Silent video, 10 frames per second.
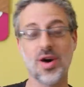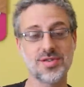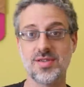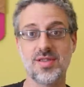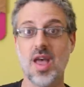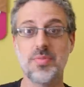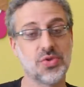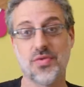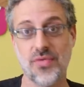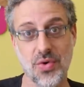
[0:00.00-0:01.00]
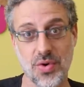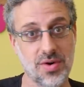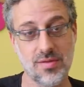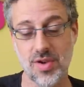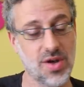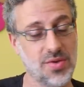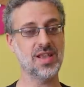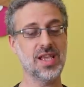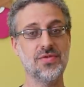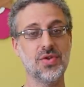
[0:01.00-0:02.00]
wasn't episode 4 No,
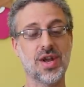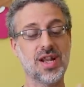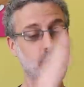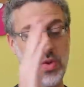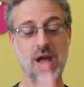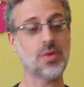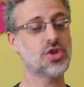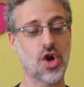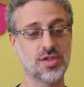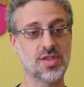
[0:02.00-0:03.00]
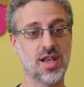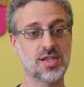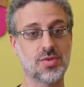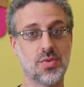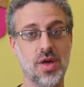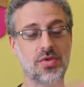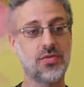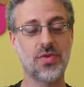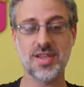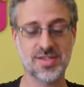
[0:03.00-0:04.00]
If you look at it without context, without
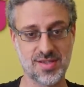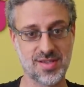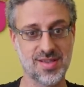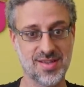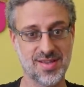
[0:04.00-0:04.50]
the rest